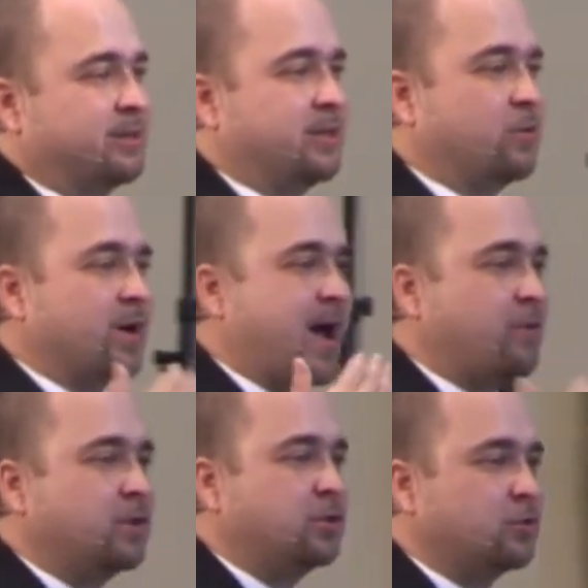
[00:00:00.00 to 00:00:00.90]
that when I
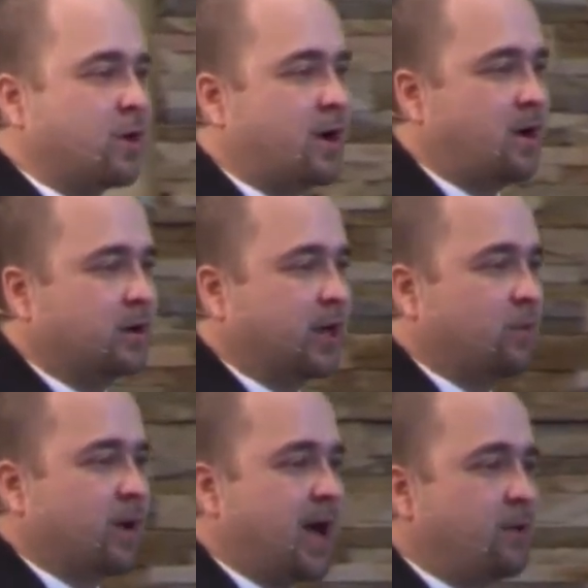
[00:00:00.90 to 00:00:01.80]
would do wrong
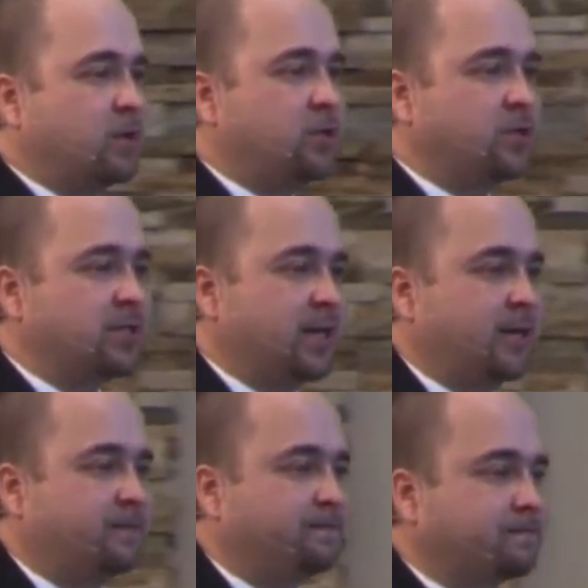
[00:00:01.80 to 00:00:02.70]
and when I would do
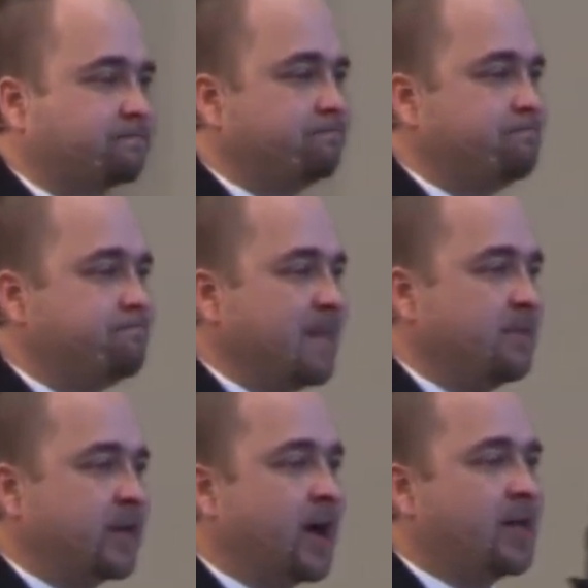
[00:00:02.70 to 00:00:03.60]
sin,
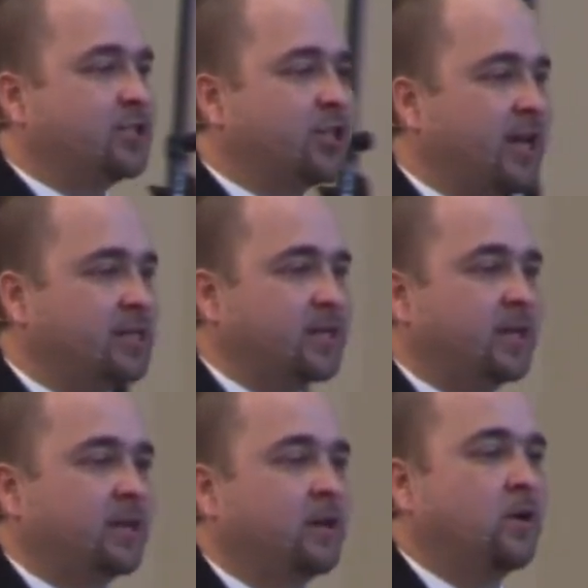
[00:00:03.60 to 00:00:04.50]
that God's
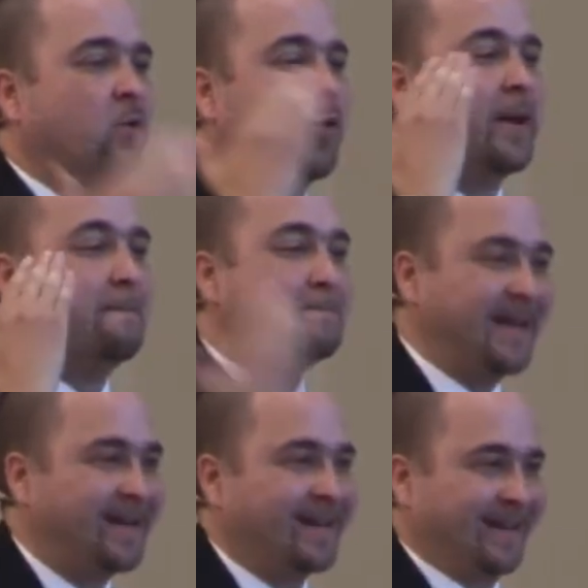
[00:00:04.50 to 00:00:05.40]
chastening would
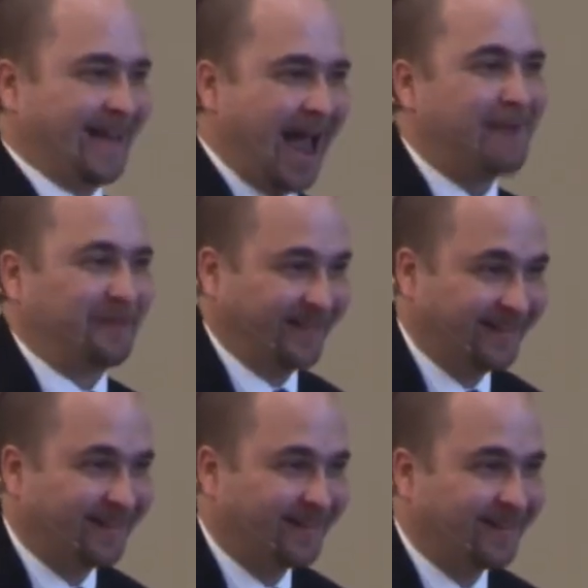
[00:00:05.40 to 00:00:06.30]
immediately happen.
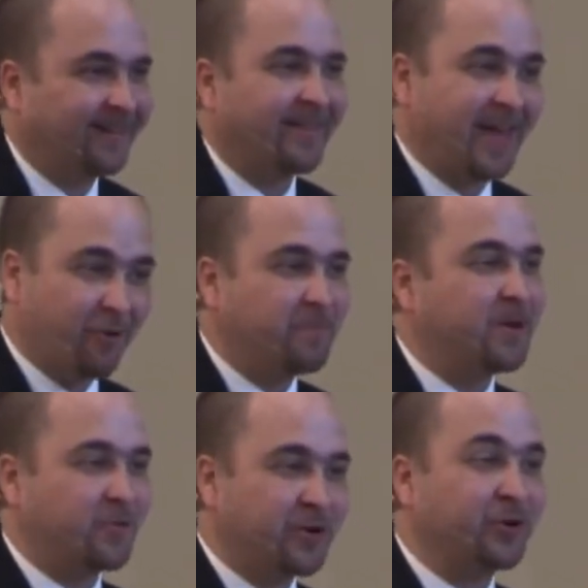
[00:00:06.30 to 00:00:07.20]
That would
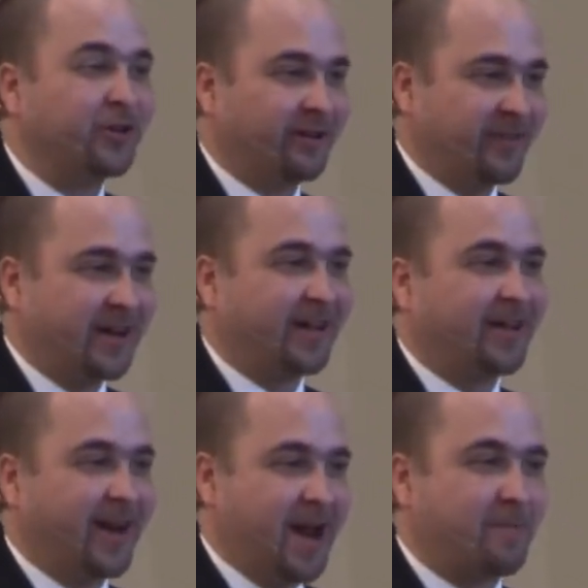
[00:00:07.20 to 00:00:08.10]
be real good if I could
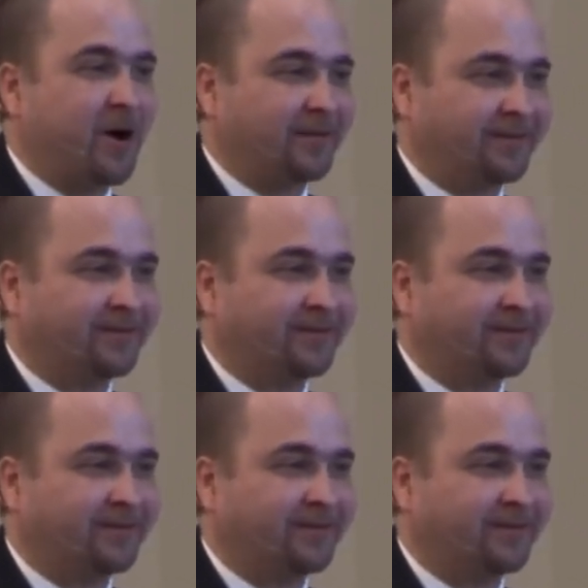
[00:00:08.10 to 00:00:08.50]
get a hammer.